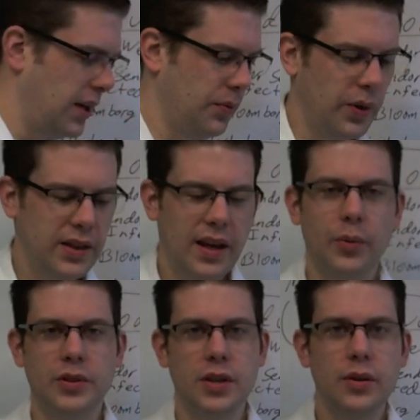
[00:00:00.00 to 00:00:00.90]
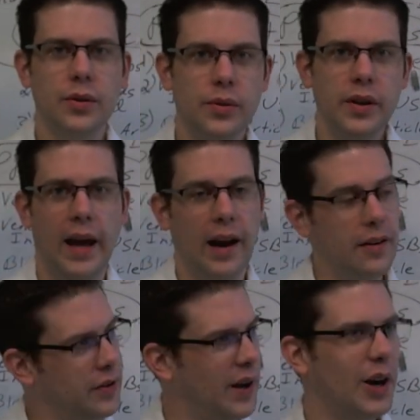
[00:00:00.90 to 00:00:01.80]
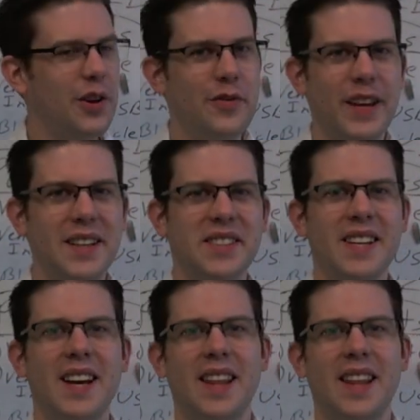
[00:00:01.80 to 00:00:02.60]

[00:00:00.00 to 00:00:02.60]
what they would do, and I've heard of this,